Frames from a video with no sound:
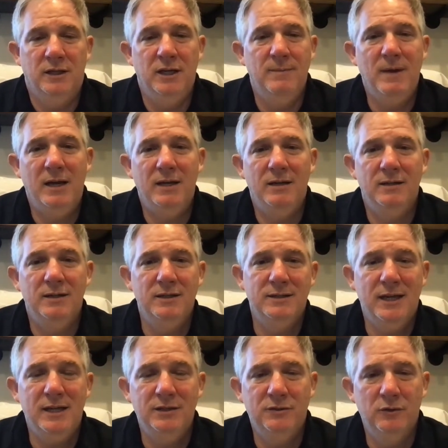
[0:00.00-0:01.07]
anybody in
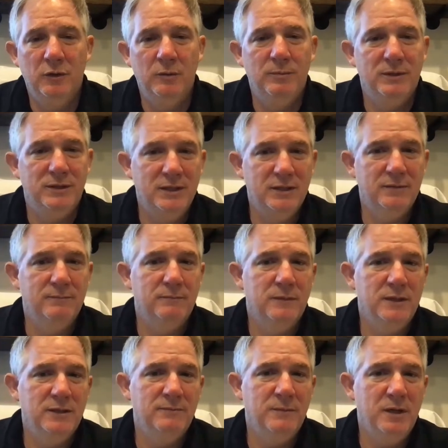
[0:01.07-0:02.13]
this age group, it's
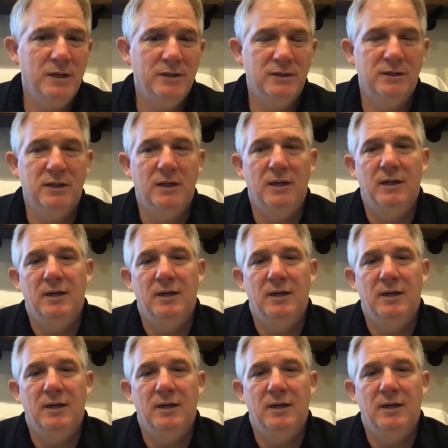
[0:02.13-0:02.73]
this much.